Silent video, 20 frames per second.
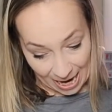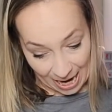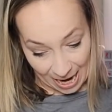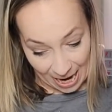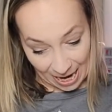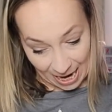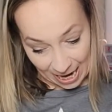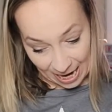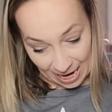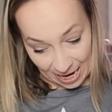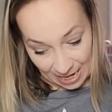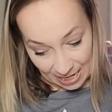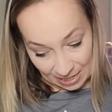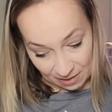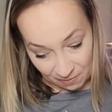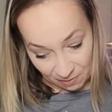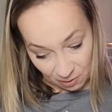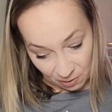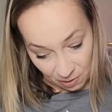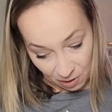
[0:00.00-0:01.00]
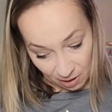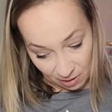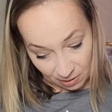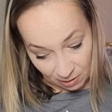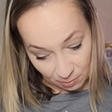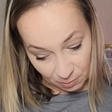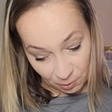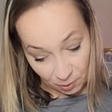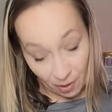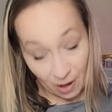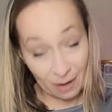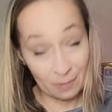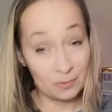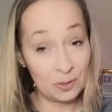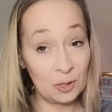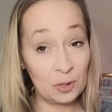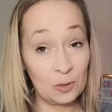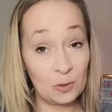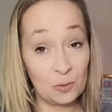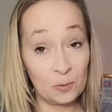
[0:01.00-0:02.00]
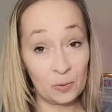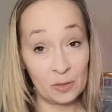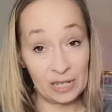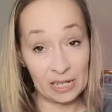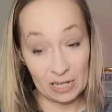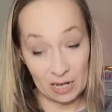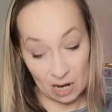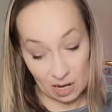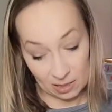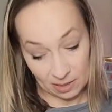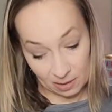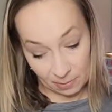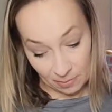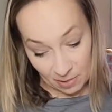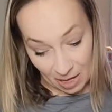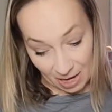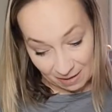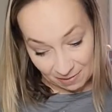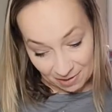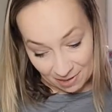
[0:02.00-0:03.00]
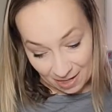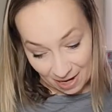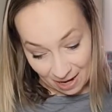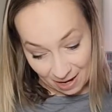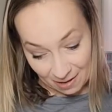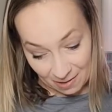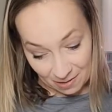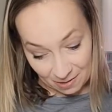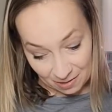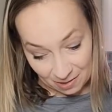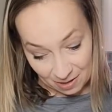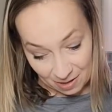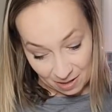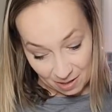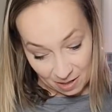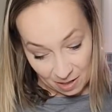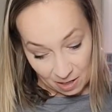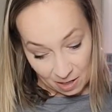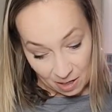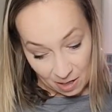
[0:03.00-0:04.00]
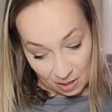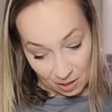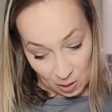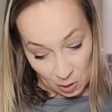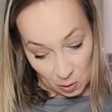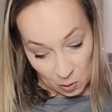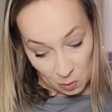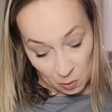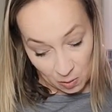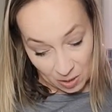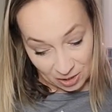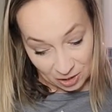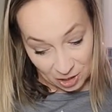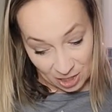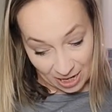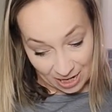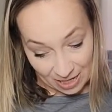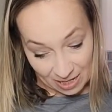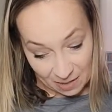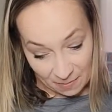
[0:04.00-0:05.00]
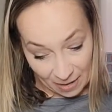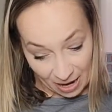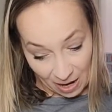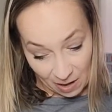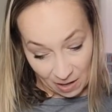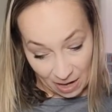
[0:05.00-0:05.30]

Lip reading: And if you're not subscribed to Wicked Awesome Lifestyles, go check them out.